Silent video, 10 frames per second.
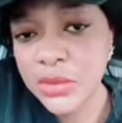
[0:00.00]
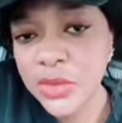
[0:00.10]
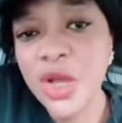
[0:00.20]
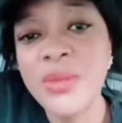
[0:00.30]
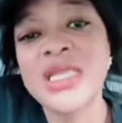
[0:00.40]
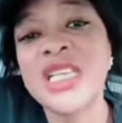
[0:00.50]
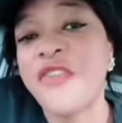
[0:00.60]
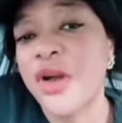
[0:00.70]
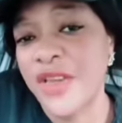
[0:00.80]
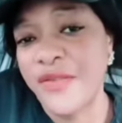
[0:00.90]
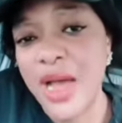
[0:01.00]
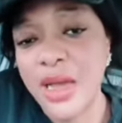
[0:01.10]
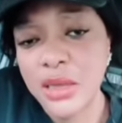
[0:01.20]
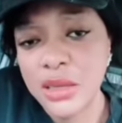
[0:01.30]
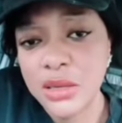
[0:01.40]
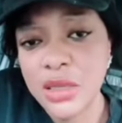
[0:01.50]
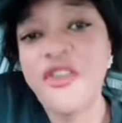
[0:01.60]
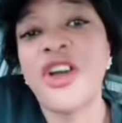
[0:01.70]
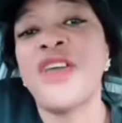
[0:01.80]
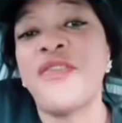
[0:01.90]
Some they say, forgive her.
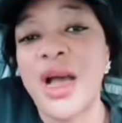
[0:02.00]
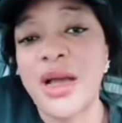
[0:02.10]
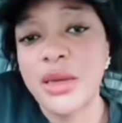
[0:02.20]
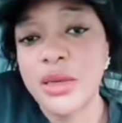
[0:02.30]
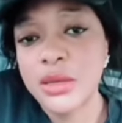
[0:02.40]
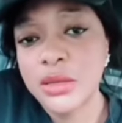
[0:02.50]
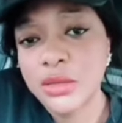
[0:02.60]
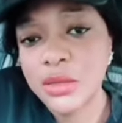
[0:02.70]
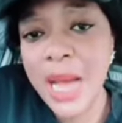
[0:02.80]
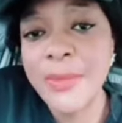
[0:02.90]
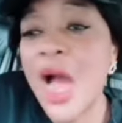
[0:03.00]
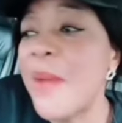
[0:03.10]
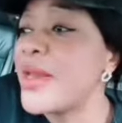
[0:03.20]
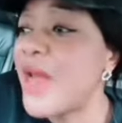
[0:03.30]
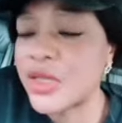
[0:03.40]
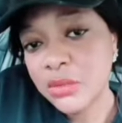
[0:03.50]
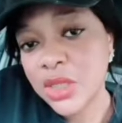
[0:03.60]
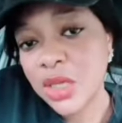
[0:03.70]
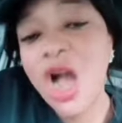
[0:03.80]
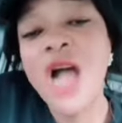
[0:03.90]
Forgive her. I'm coming out.
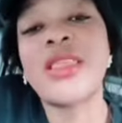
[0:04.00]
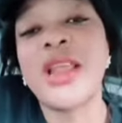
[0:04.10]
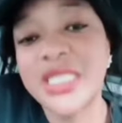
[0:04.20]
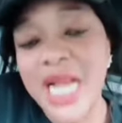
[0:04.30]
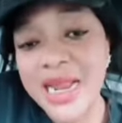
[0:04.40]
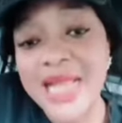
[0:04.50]
Call Trisha.